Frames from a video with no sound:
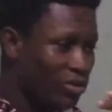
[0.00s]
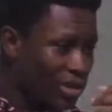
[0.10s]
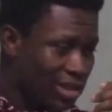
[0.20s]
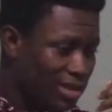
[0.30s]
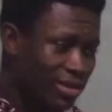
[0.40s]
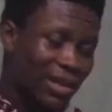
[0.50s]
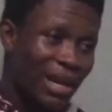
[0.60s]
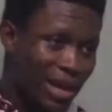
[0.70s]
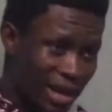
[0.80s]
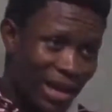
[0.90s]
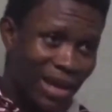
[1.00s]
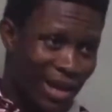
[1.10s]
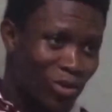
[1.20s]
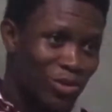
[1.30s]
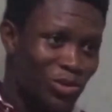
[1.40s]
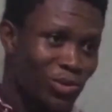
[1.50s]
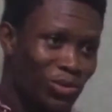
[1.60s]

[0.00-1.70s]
which I want to.